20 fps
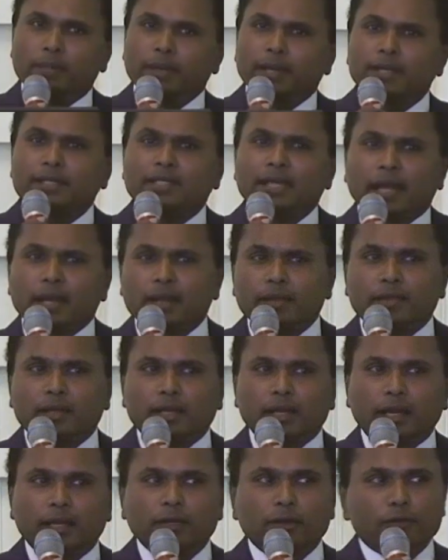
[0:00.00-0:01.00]
because at the end of
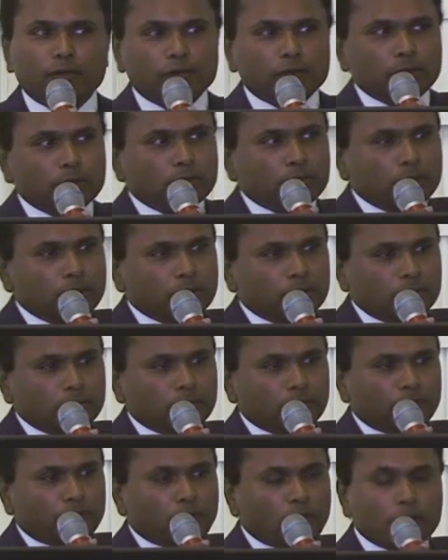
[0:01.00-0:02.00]
the day,
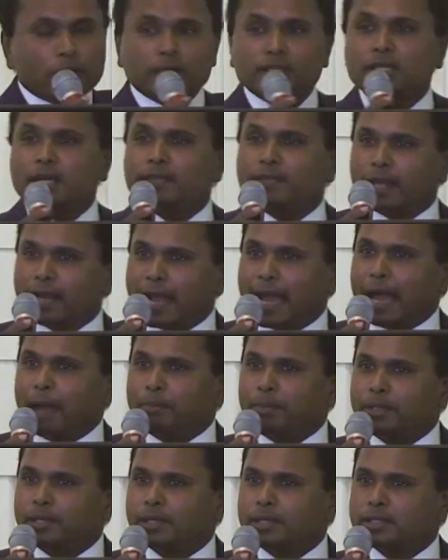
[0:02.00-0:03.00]
you focus on their
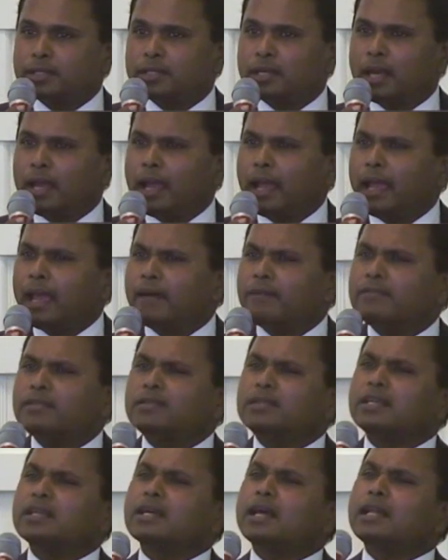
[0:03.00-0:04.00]
happiness,
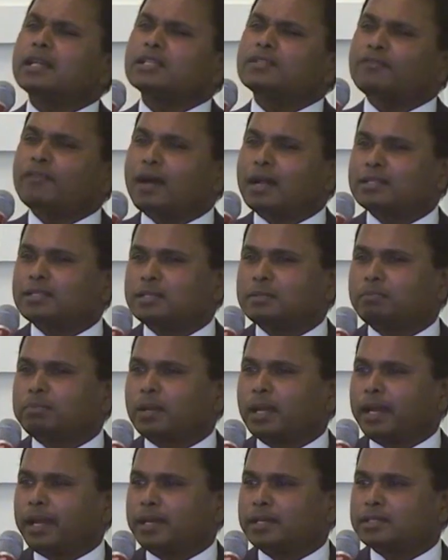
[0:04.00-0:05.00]
everything else falls in
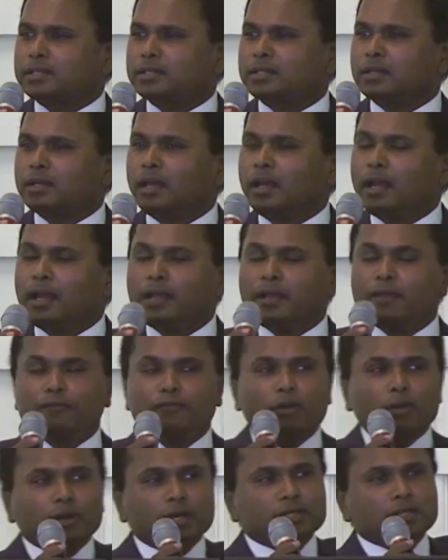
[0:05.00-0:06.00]
place. You
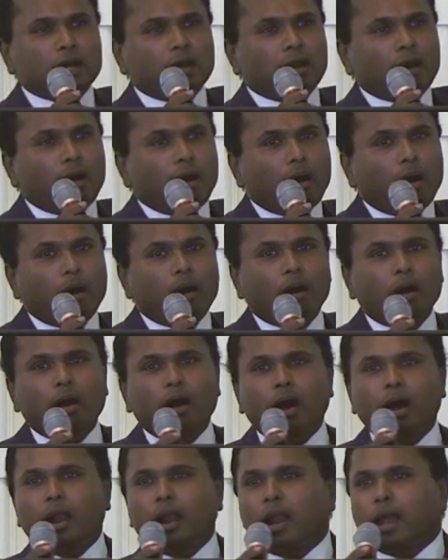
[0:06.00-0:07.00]
focus on
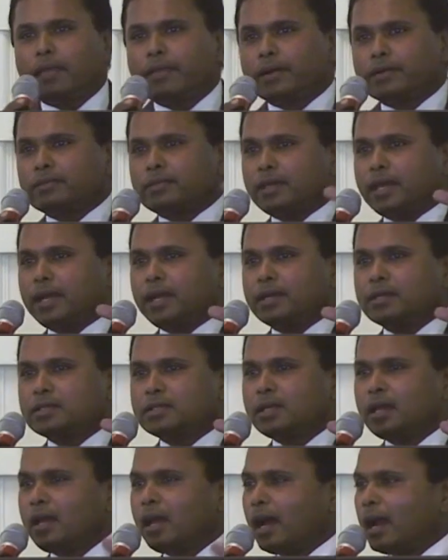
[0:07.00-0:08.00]
all other
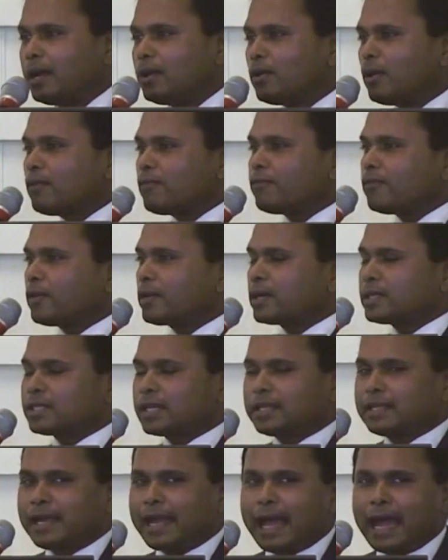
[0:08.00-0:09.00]
things and don't focus
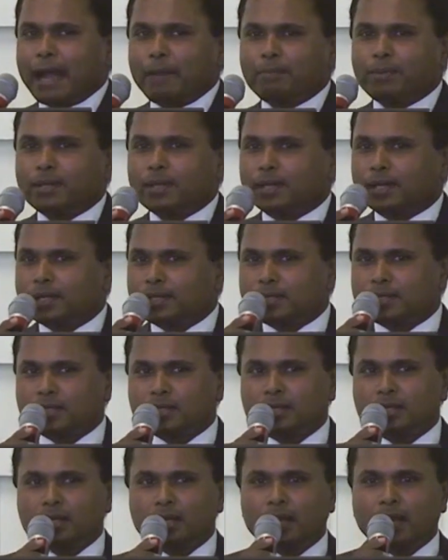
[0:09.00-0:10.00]
on their
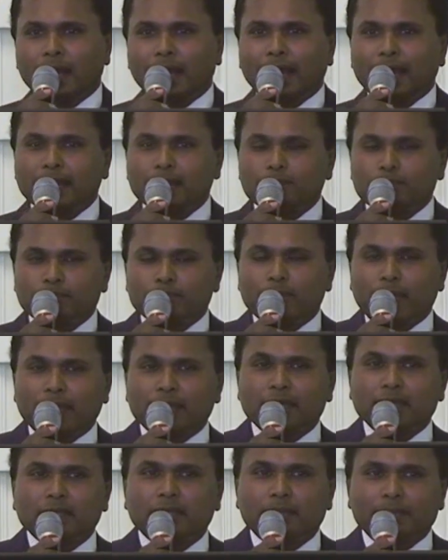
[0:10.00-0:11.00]
happiness and
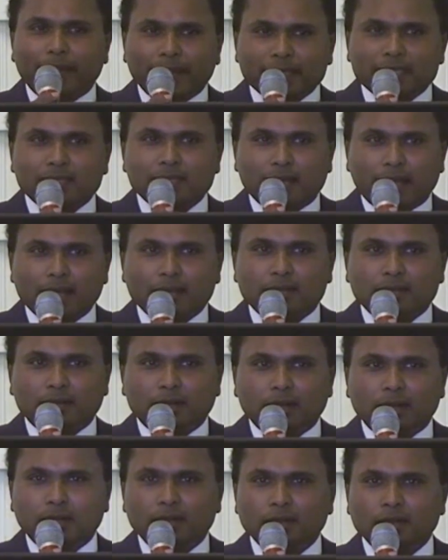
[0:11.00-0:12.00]
making them
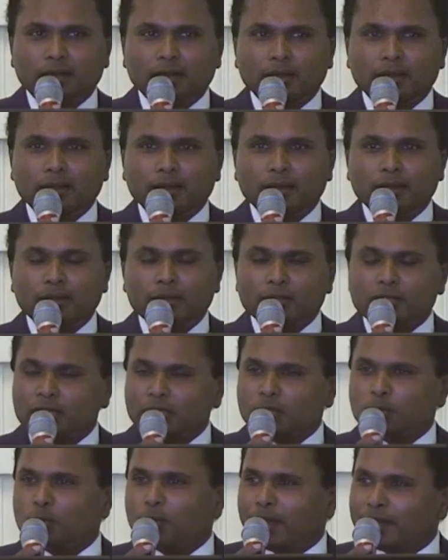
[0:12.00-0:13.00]
excited, you're
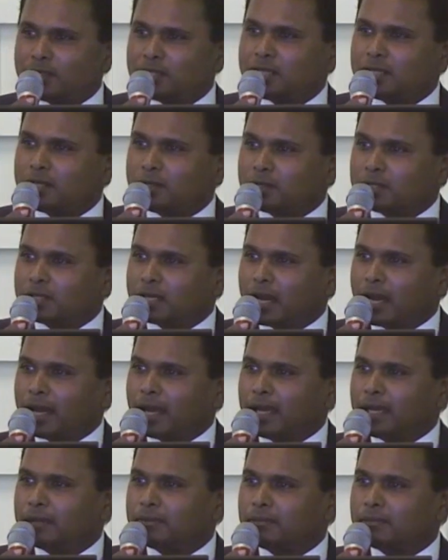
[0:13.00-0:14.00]
just wasting your
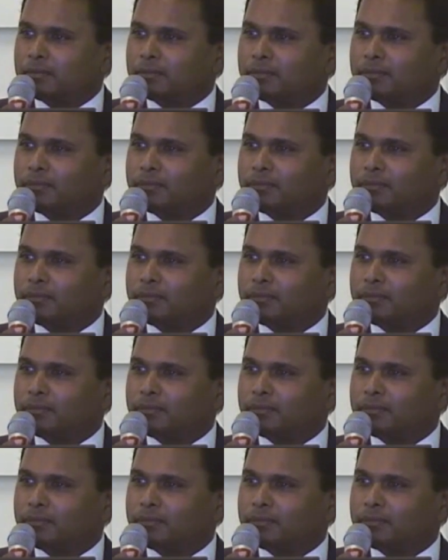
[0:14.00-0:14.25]
time.